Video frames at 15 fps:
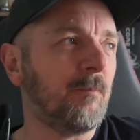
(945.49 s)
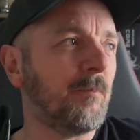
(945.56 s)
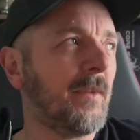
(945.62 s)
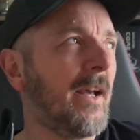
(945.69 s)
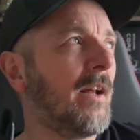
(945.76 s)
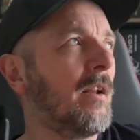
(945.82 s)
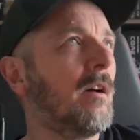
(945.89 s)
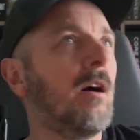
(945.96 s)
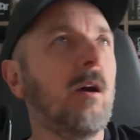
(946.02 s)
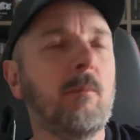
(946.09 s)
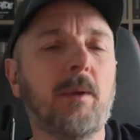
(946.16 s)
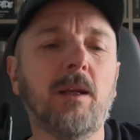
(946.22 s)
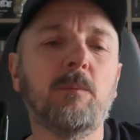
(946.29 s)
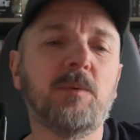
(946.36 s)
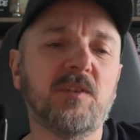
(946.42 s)
Now that I'm
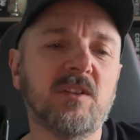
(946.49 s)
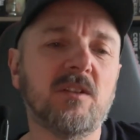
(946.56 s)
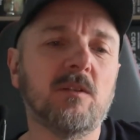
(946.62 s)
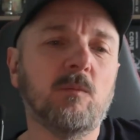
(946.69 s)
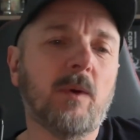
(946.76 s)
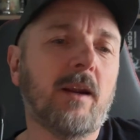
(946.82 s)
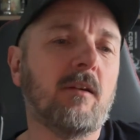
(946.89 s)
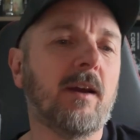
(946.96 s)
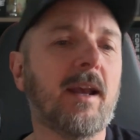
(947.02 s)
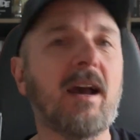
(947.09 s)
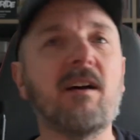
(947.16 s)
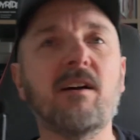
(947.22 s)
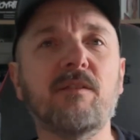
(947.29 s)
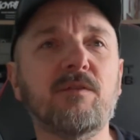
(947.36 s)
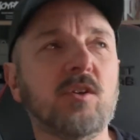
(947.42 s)
in a position where I
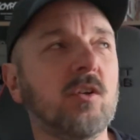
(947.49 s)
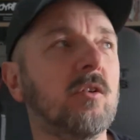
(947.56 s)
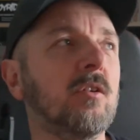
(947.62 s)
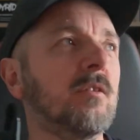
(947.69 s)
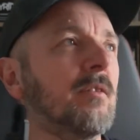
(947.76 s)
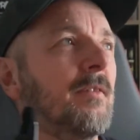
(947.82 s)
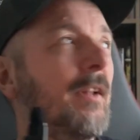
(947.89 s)
have got,